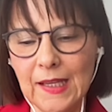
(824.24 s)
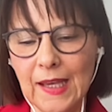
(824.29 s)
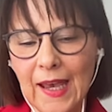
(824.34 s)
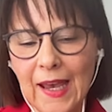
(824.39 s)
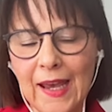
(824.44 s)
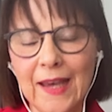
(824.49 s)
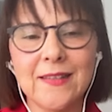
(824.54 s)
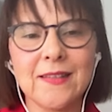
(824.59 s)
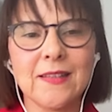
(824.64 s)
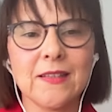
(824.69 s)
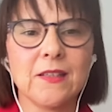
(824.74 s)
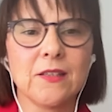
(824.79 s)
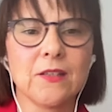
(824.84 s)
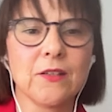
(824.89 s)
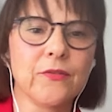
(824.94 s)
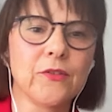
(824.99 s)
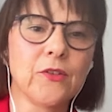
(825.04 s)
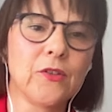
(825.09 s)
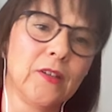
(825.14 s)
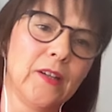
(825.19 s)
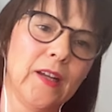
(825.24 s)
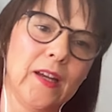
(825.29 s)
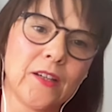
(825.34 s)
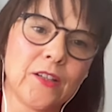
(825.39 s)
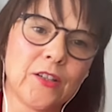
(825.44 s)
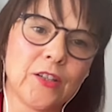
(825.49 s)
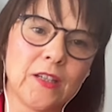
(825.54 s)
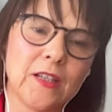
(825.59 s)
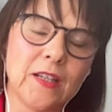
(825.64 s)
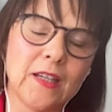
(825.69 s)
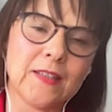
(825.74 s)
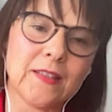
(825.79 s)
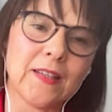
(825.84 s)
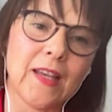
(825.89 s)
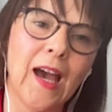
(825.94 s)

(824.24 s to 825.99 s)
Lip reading: essence of connection. It's